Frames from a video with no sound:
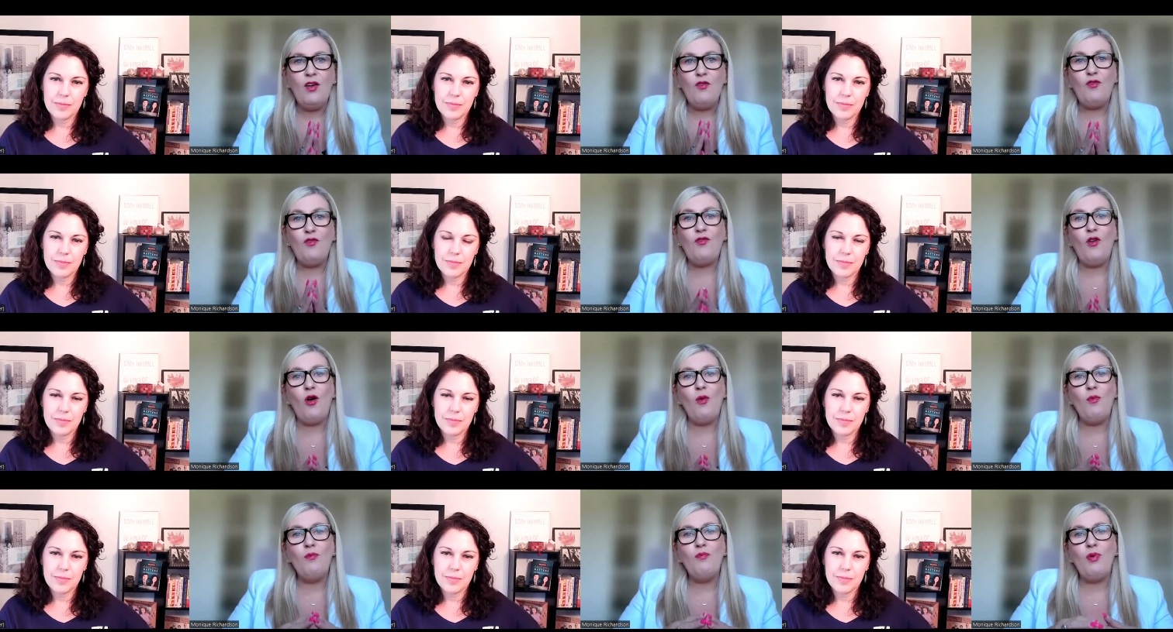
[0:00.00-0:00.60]

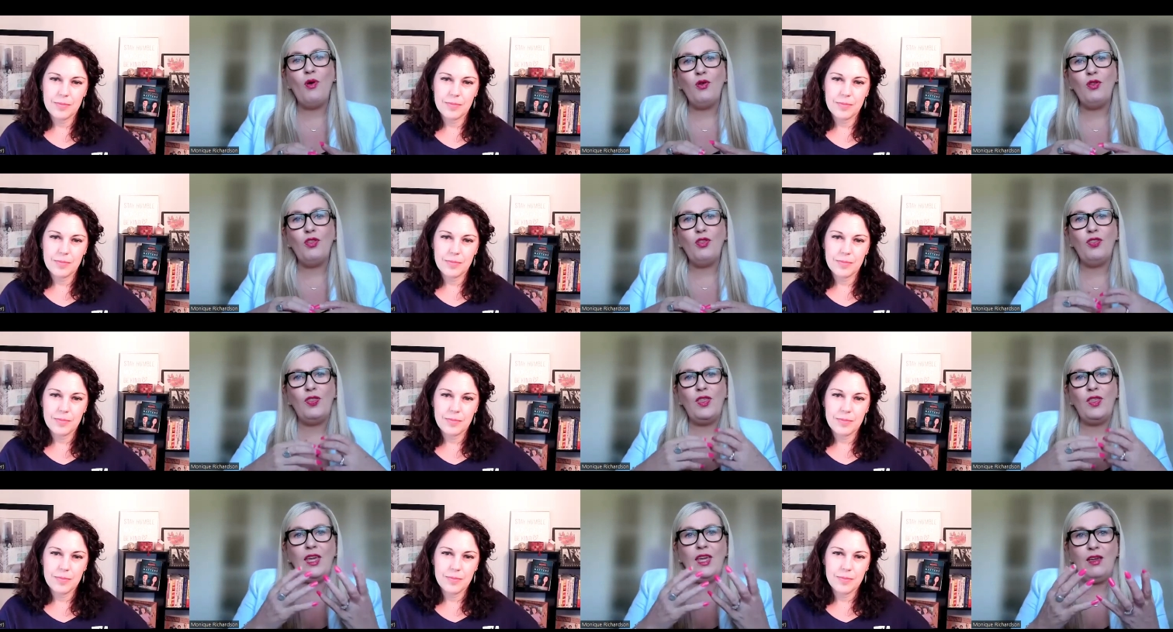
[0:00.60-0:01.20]
Speaker 1: from
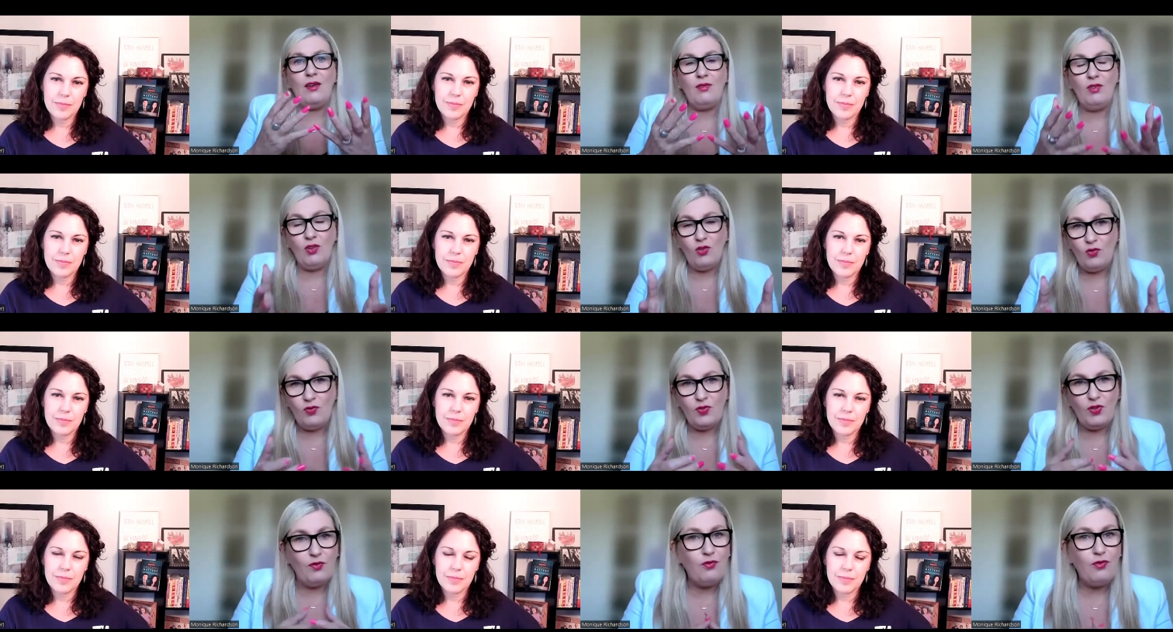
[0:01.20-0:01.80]
both the you
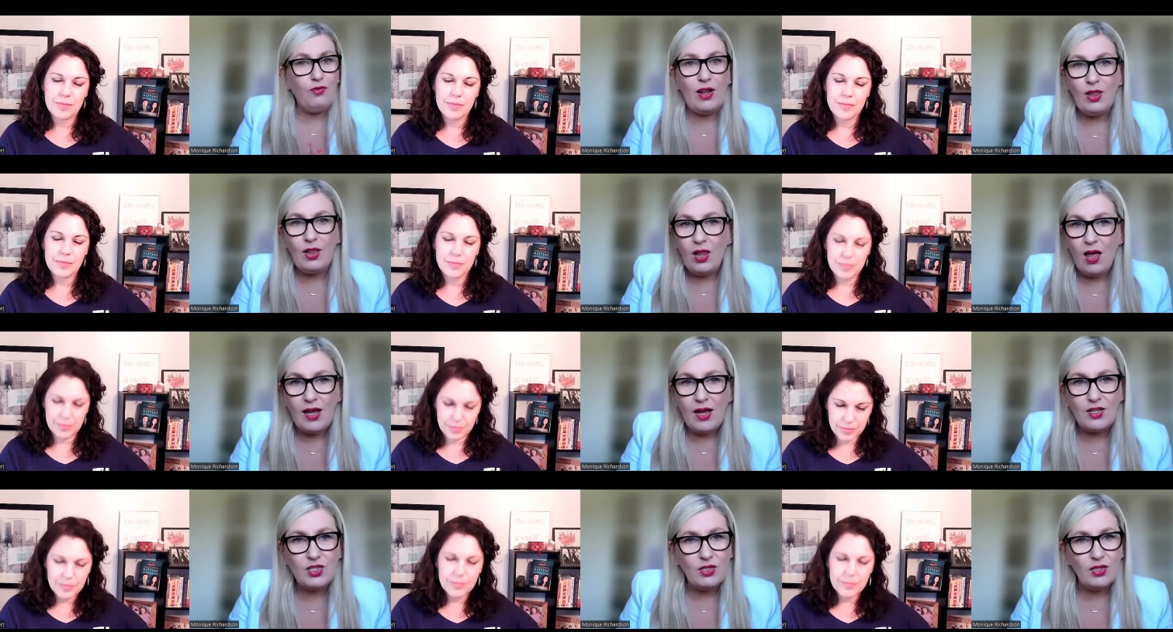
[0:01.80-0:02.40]
know the
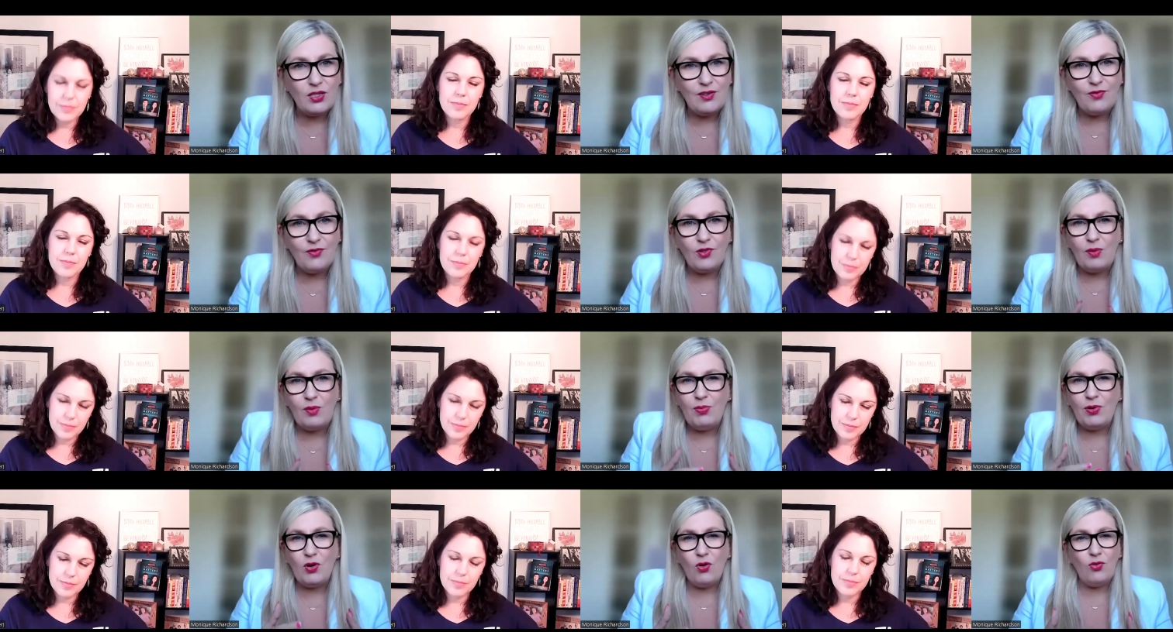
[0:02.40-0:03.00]
frontline
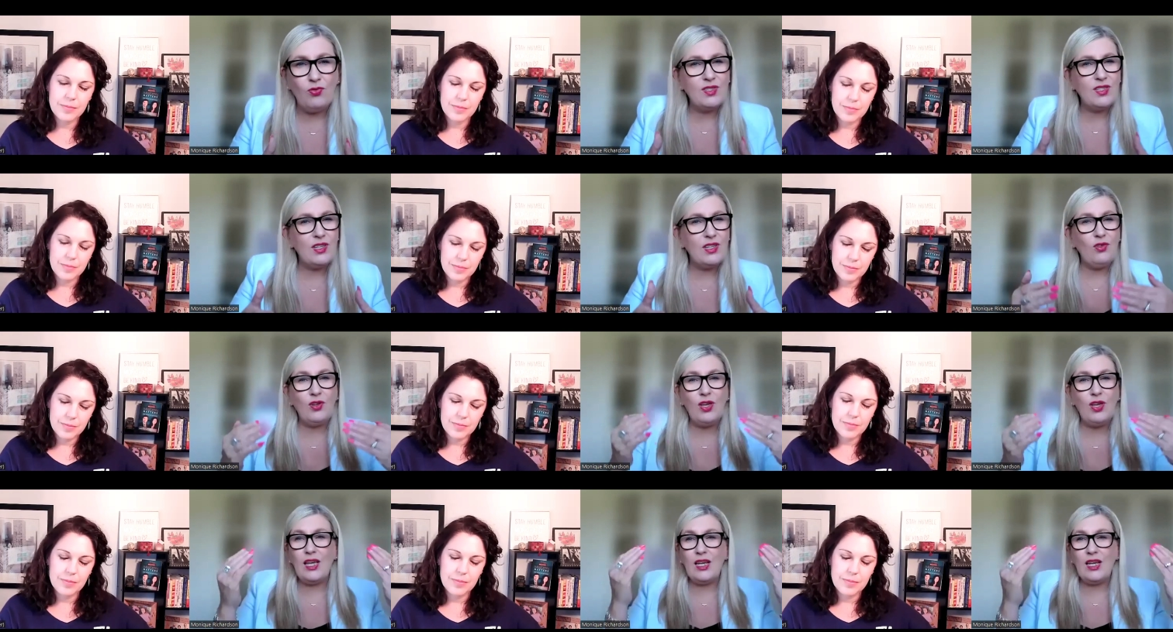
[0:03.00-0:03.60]
delivery, but also
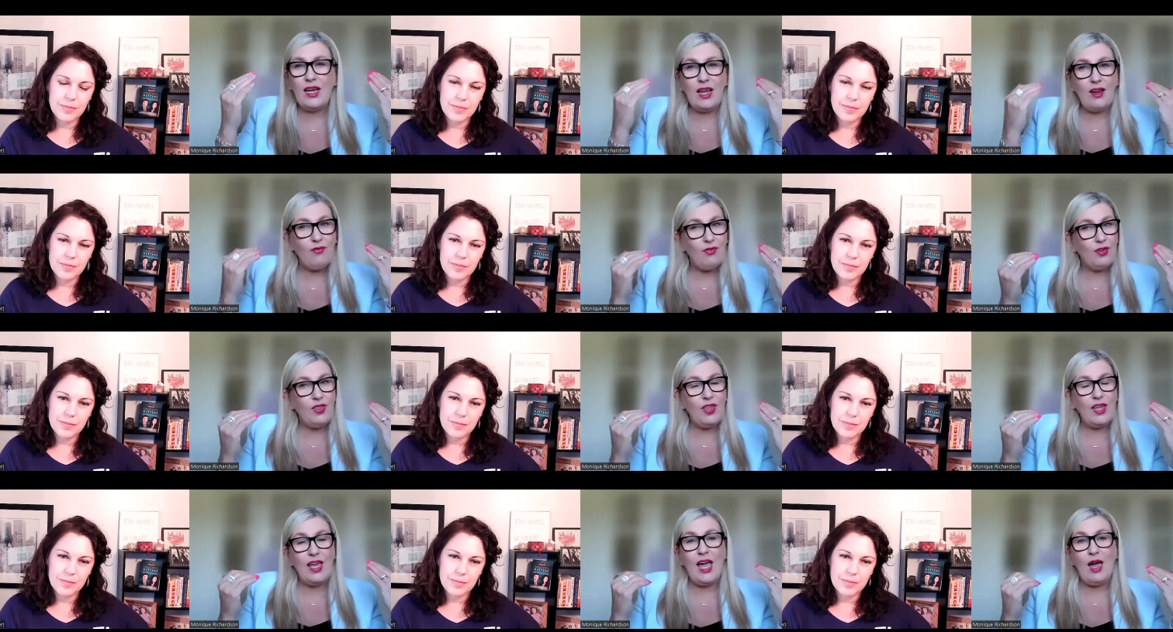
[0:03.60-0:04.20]
looking at
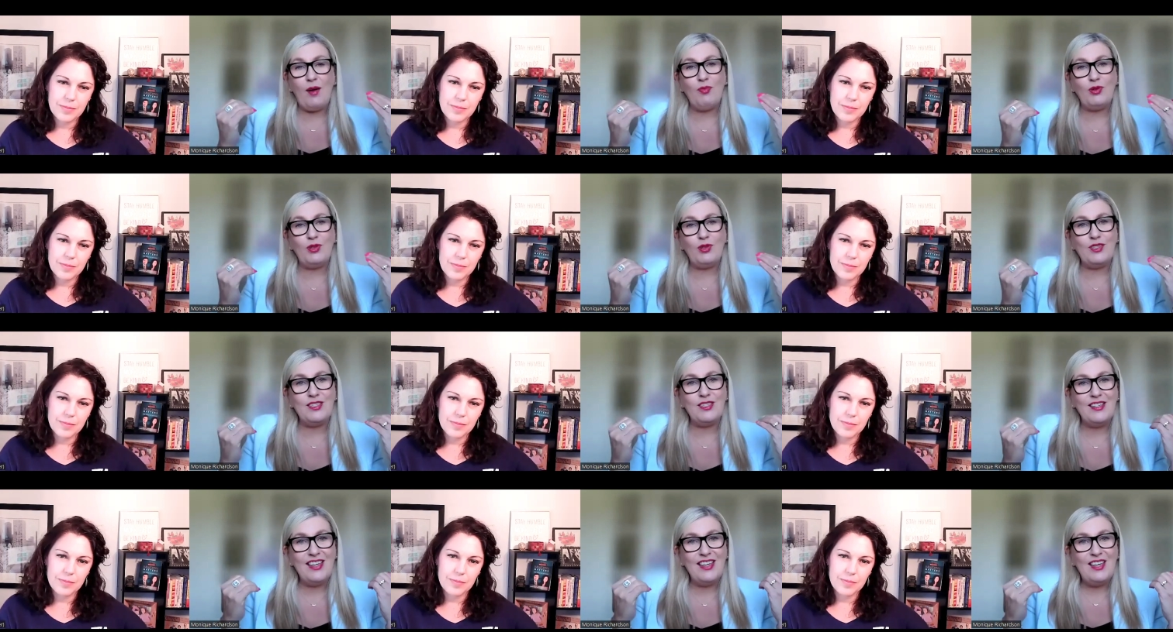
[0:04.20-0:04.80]
everything
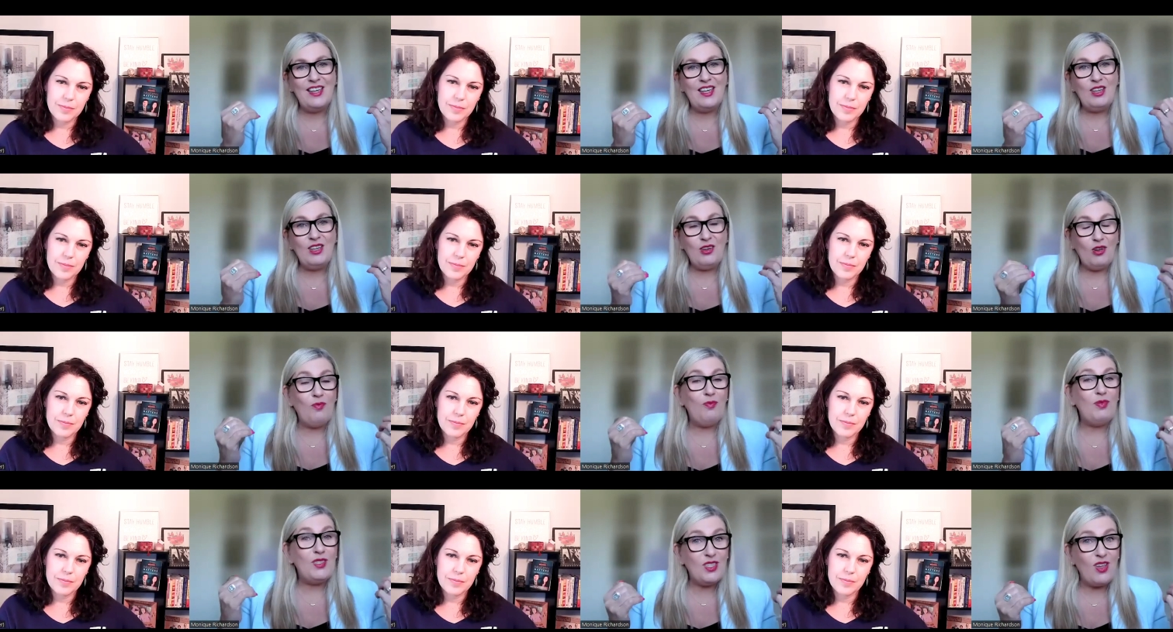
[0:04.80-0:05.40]
happens you
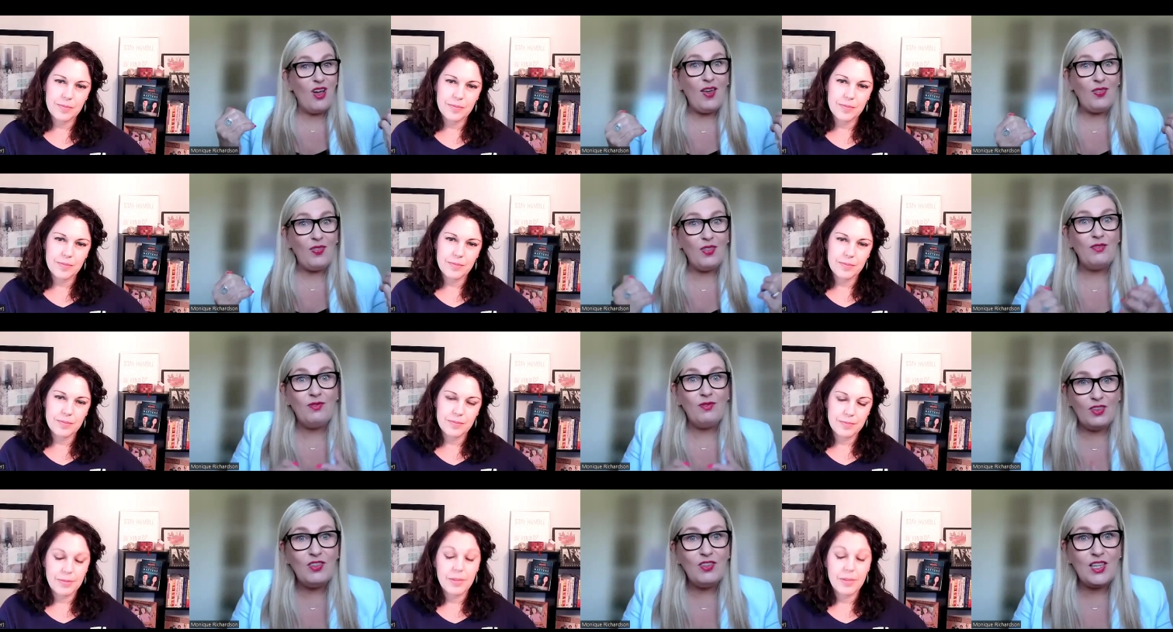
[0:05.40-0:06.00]
know beside
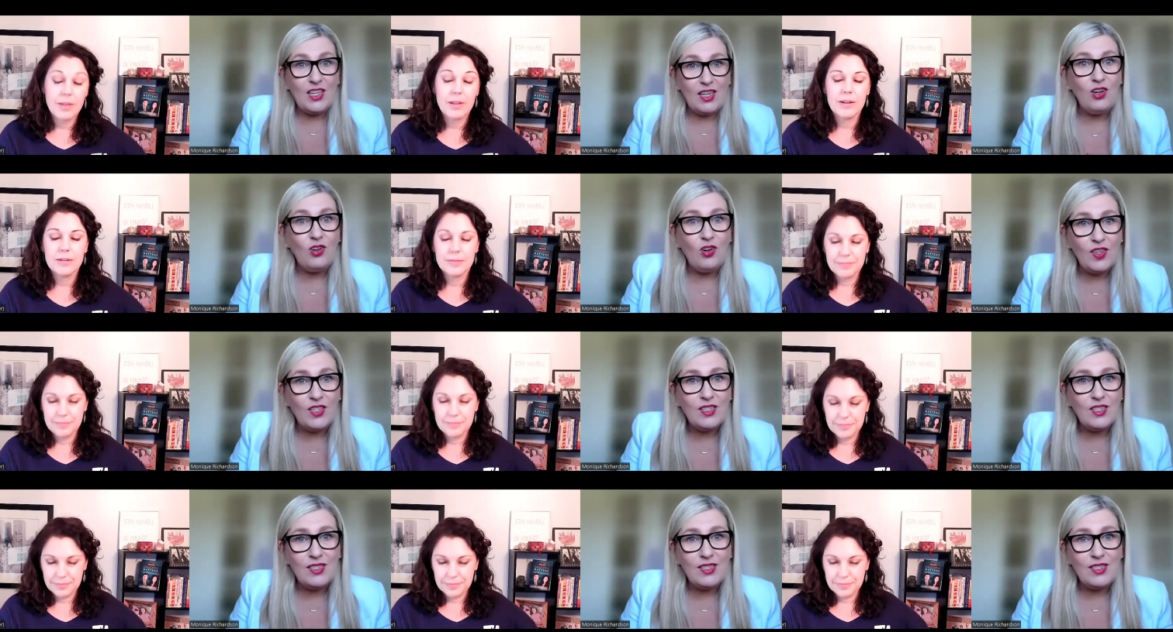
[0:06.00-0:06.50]
the you know the